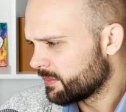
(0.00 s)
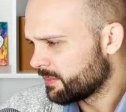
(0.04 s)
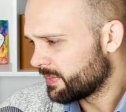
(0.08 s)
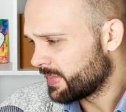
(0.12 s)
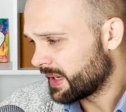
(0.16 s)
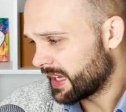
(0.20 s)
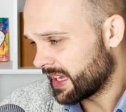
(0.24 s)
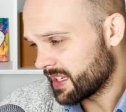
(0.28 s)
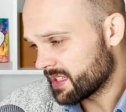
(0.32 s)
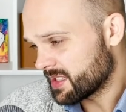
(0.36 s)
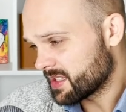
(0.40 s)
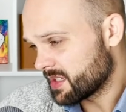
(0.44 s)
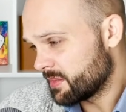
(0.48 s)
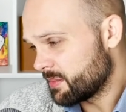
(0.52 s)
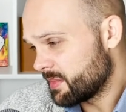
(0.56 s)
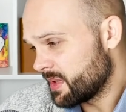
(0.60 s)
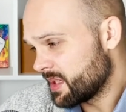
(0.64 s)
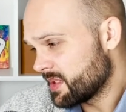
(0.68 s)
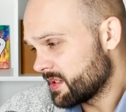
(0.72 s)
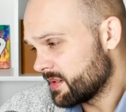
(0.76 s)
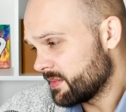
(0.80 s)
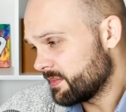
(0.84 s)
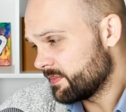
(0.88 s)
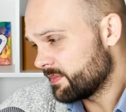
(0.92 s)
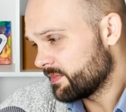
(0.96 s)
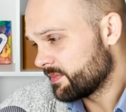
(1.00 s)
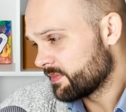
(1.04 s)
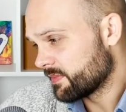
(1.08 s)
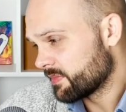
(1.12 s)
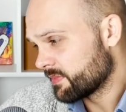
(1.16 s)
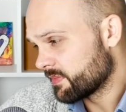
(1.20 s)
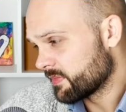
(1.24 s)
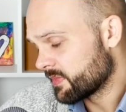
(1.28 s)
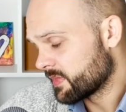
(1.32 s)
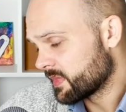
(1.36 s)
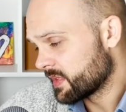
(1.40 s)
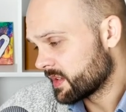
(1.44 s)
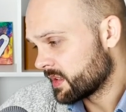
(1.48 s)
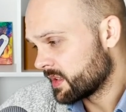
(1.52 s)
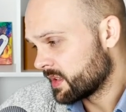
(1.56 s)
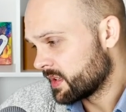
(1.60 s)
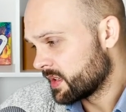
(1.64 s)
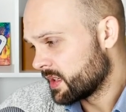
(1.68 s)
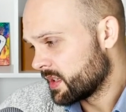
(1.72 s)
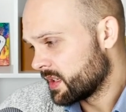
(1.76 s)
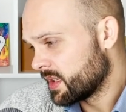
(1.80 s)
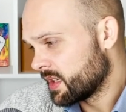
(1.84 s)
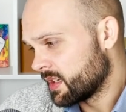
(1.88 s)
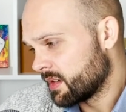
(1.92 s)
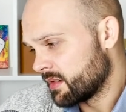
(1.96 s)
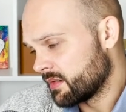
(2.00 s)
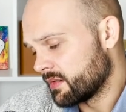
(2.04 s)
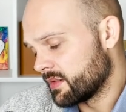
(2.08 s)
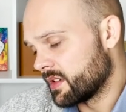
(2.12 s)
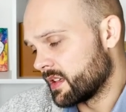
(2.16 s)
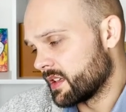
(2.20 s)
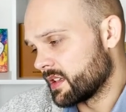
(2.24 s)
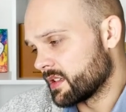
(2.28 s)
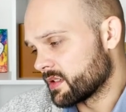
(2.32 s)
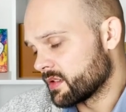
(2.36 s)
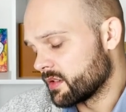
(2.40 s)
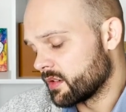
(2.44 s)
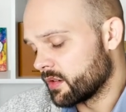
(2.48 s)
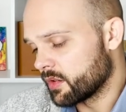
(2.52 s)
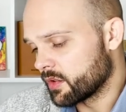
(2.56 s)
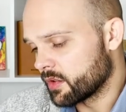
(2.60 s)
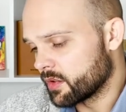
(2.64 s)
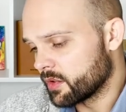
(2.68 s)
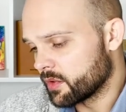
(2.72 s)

pessimism, no, that's not a good